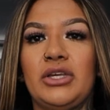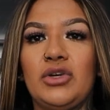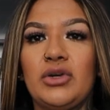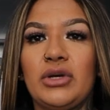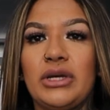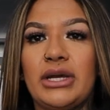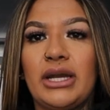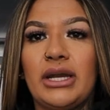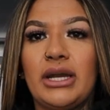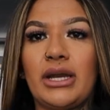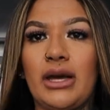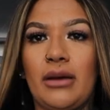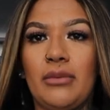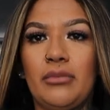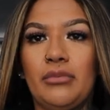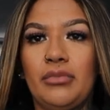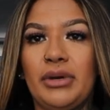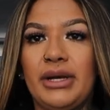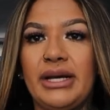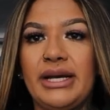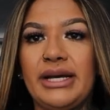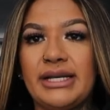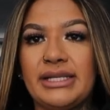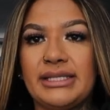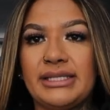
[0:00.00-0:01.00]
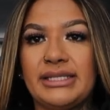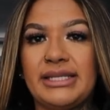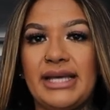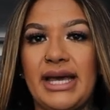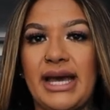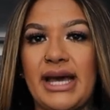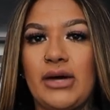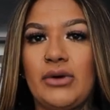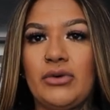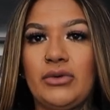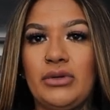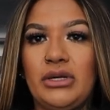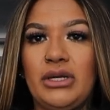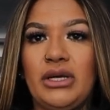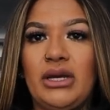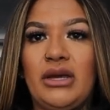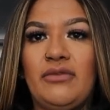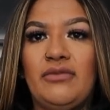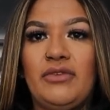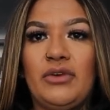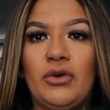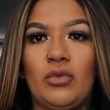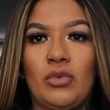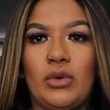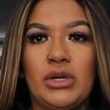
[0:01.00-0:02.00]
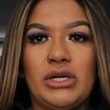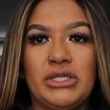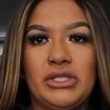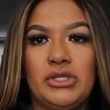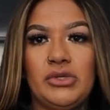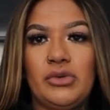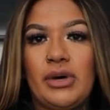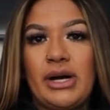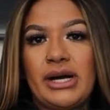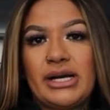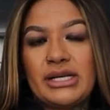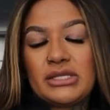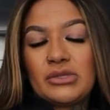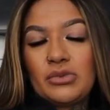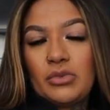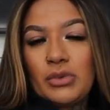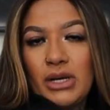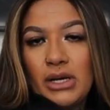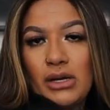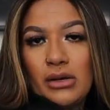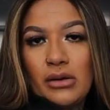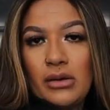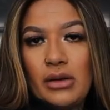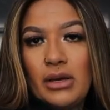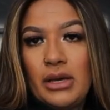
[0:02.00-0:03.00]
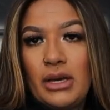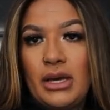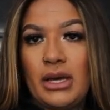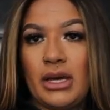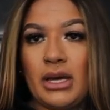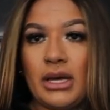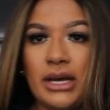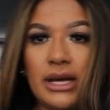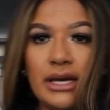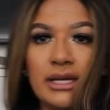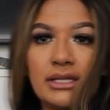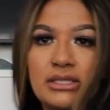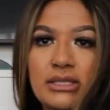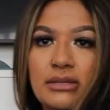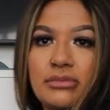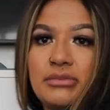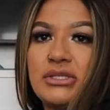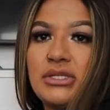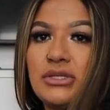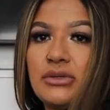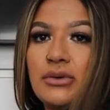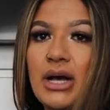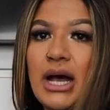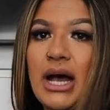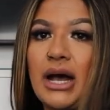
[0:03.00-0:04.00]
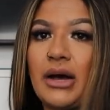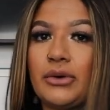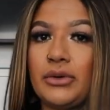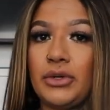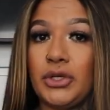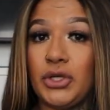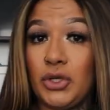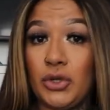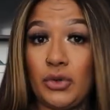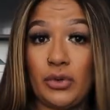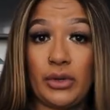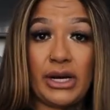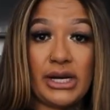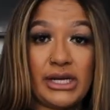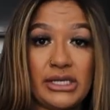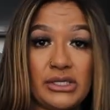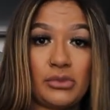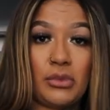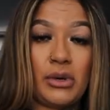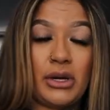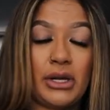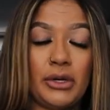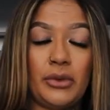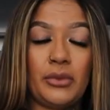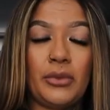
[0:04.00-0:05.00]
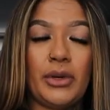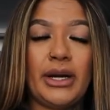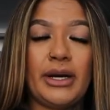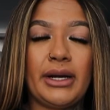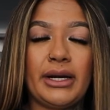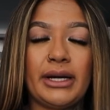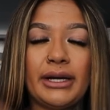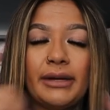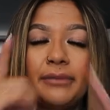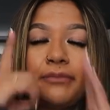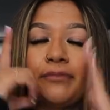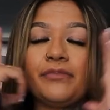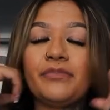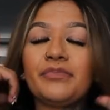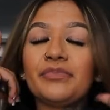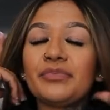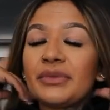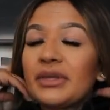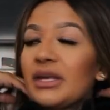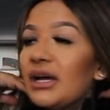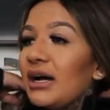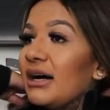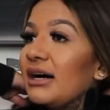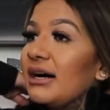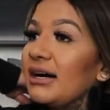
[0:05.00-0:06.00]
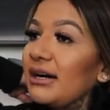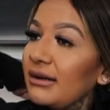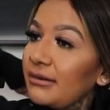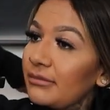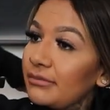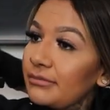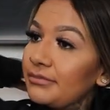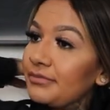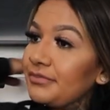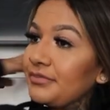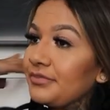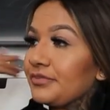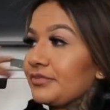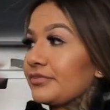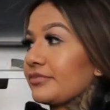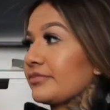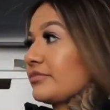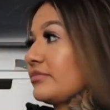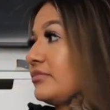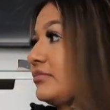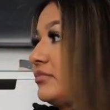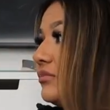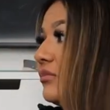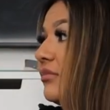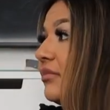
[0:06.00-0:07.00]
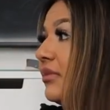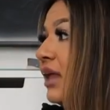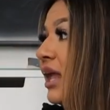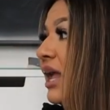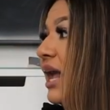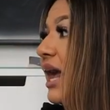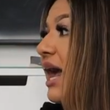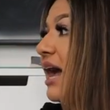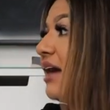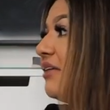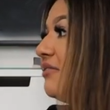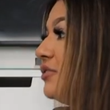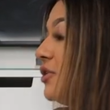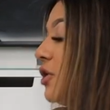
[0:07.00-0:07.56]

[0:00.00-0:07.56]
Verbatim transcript: you can bring it down if you want to as well it's up to how you guys want to wear it um, I have